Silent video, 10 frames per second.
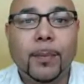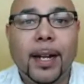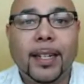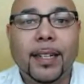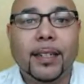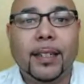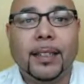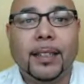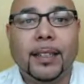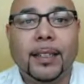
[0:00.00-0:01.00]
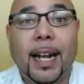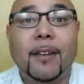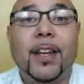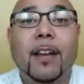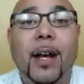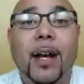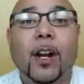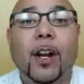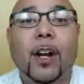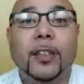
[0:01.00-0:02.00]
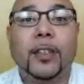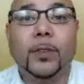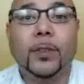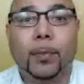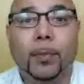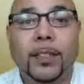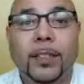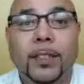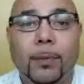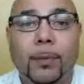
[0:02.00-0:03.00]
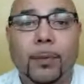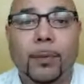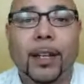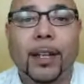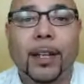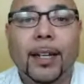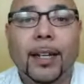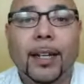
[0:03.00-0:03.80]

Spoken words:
If somebody that I gave my heart to breaks up with me,